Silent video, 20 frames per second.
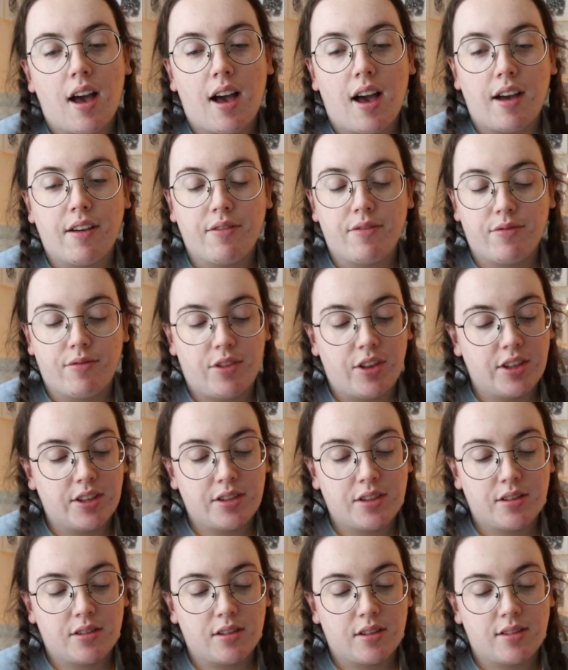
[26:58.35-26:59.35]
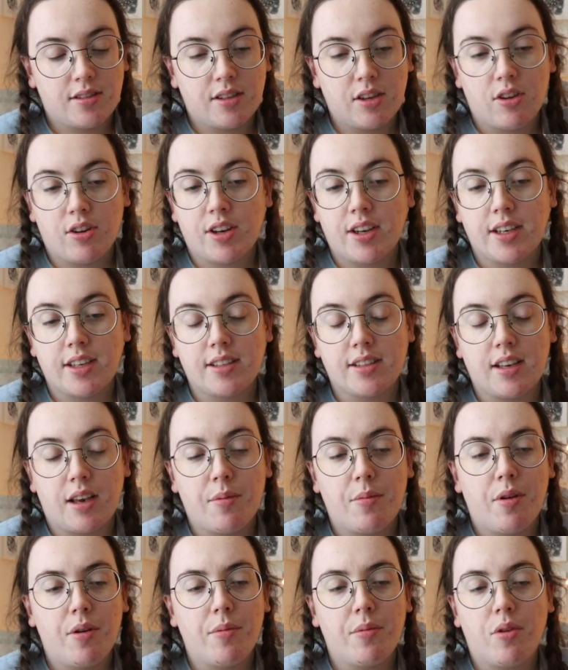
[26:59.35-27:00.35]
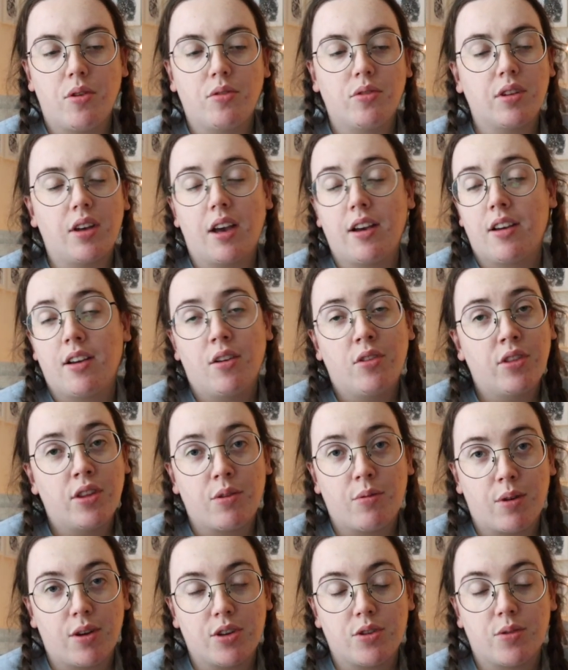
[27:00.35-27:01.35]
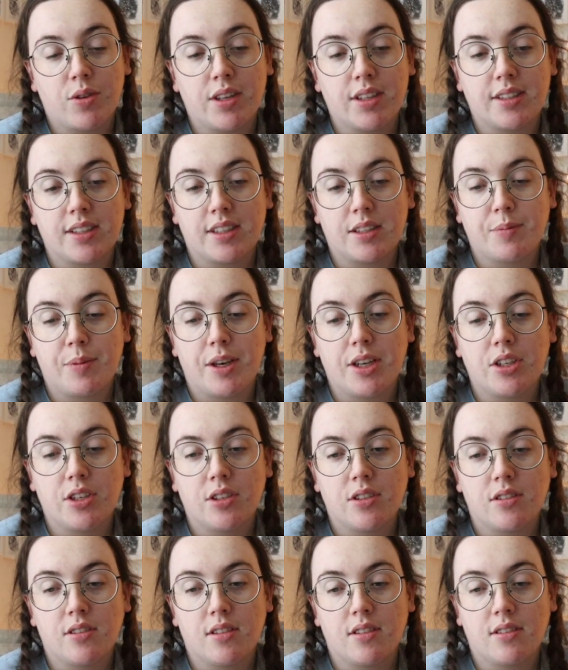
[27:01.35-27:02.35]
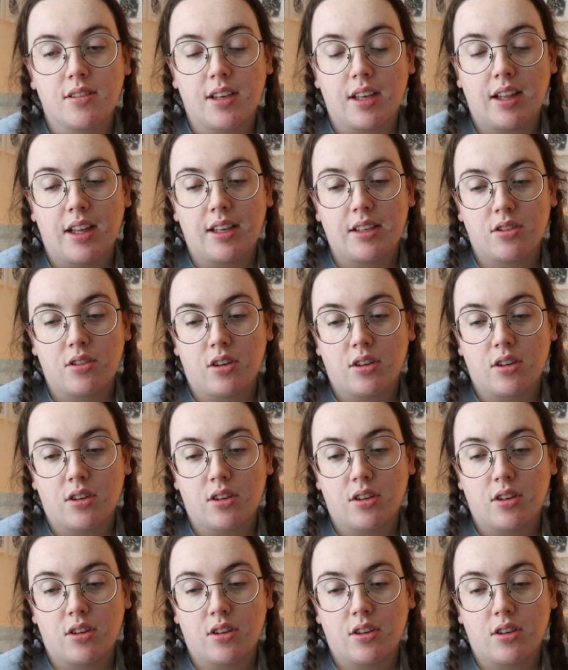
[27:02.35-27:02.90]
I've This series, I'm on, on, I only read 26 pages since I last